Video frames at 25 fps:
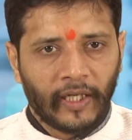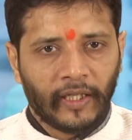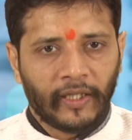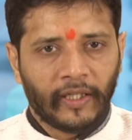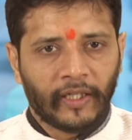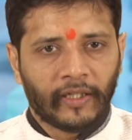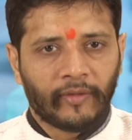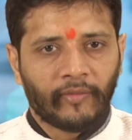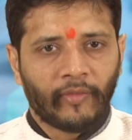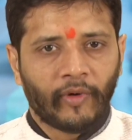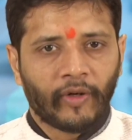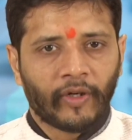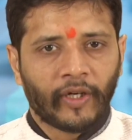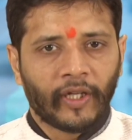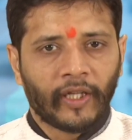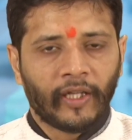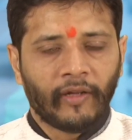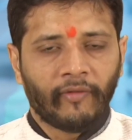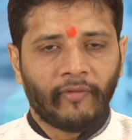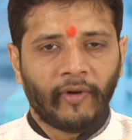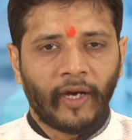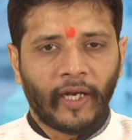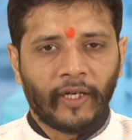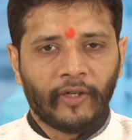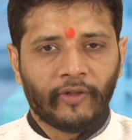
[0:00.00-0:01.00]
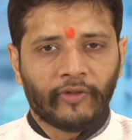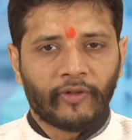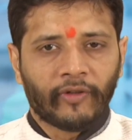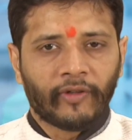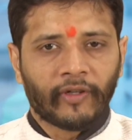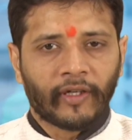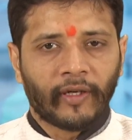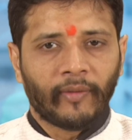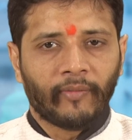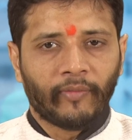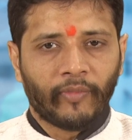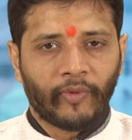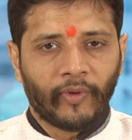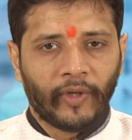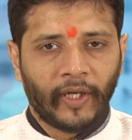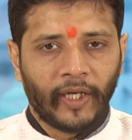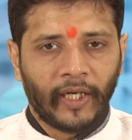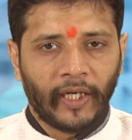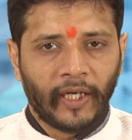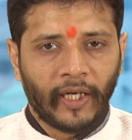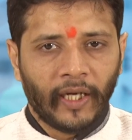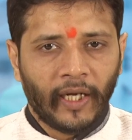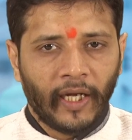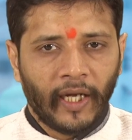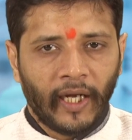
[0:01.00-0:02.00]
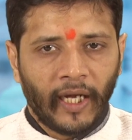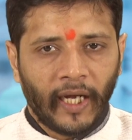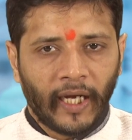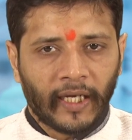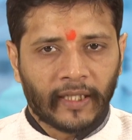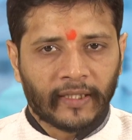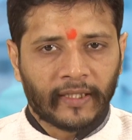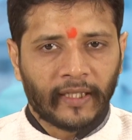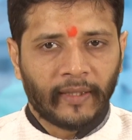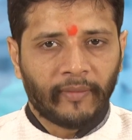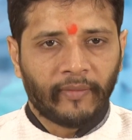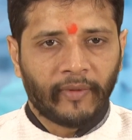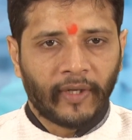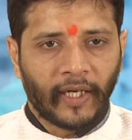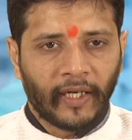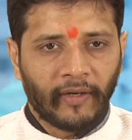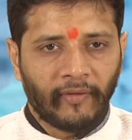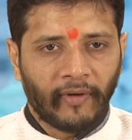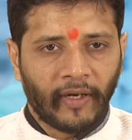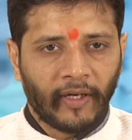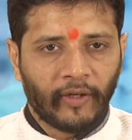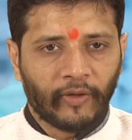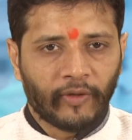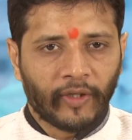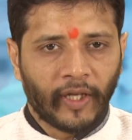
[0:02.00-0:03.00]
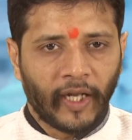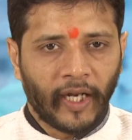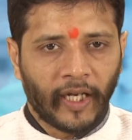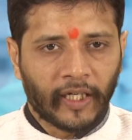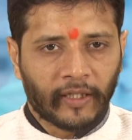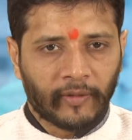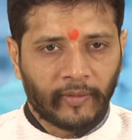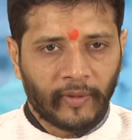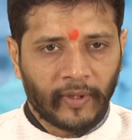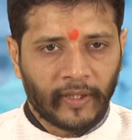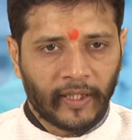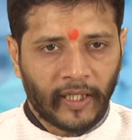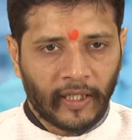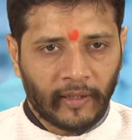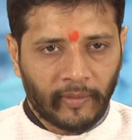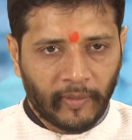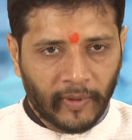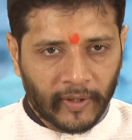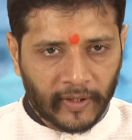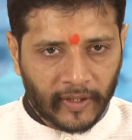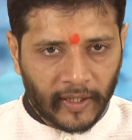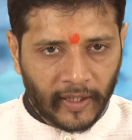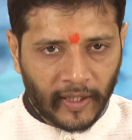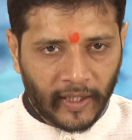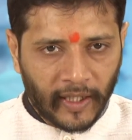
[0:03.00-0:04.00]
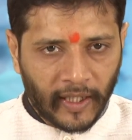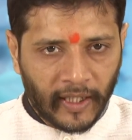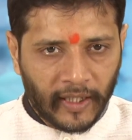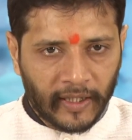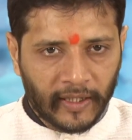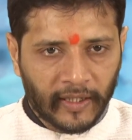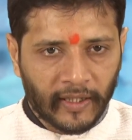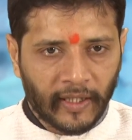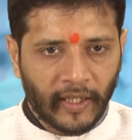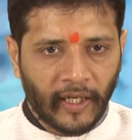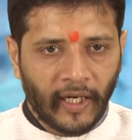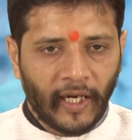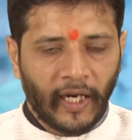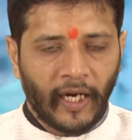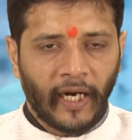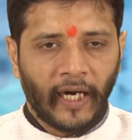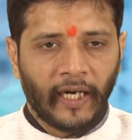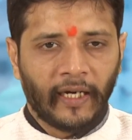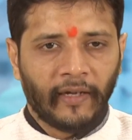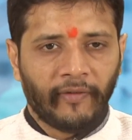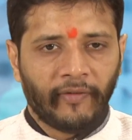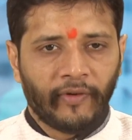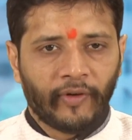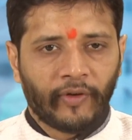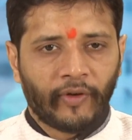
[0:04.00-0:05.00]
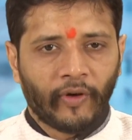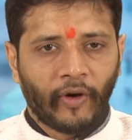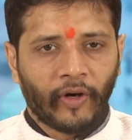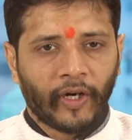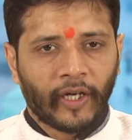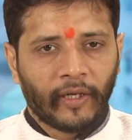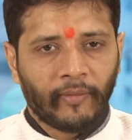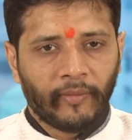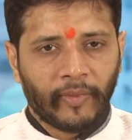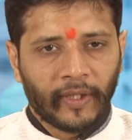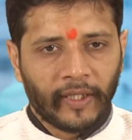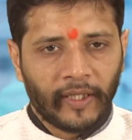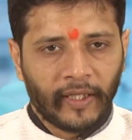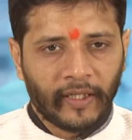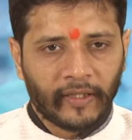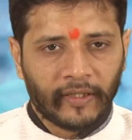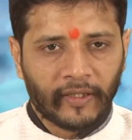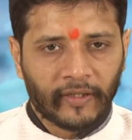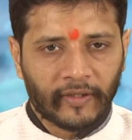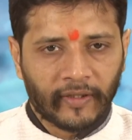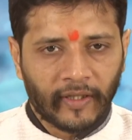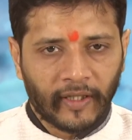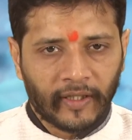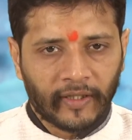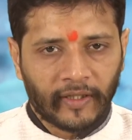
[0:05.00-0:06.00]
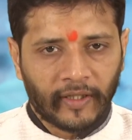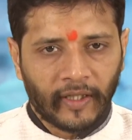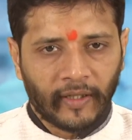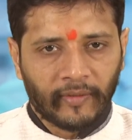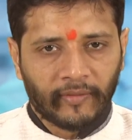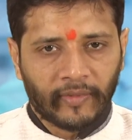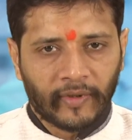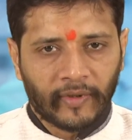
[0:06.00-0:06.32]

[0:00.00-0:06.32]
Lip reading: In this model, the values of the component except trend values are expressed as percentage. And if you talk in business research